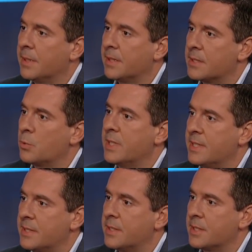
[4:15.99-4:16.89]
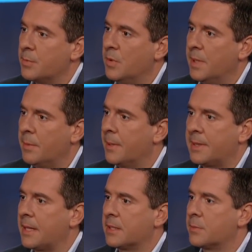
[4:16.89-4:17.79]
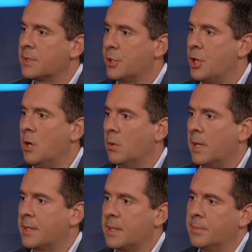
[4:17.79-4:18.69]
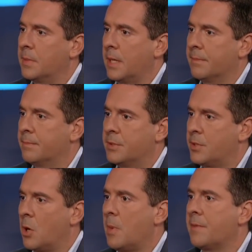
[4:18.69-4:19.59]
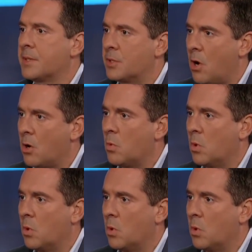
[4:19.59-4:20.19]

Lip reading: that this resistance movement, everybody thought this was a joke, like some kind of term off of Star